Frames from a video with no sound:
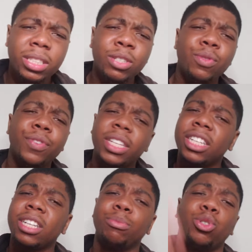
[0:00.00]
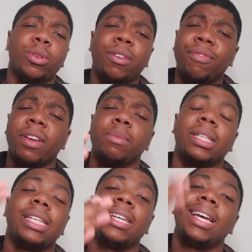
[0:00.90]
It's free to come join the
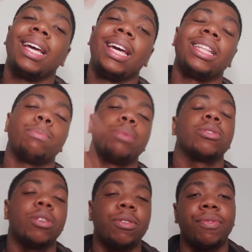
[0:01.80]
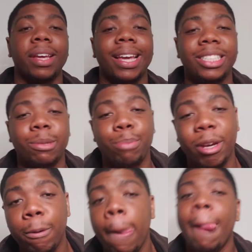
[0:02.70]
family. Hit the post notification
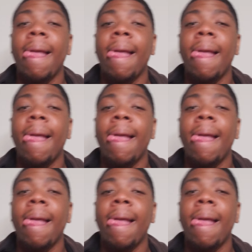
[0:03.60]
bell